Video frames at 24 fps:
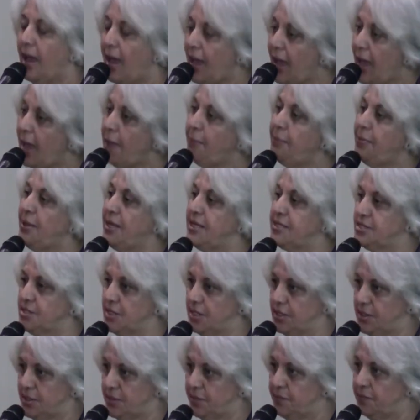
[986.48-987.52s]

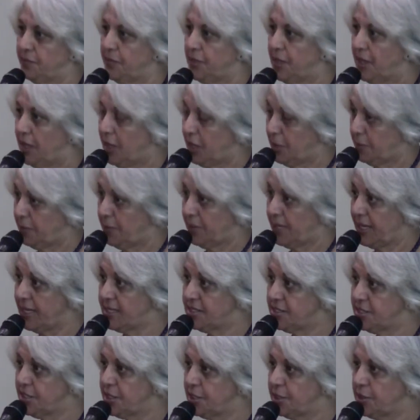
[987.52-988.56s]
haphazard
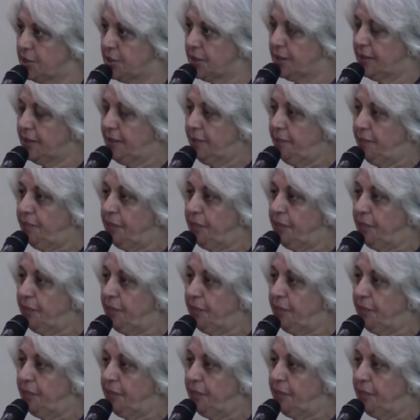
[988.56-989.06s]
urbanization,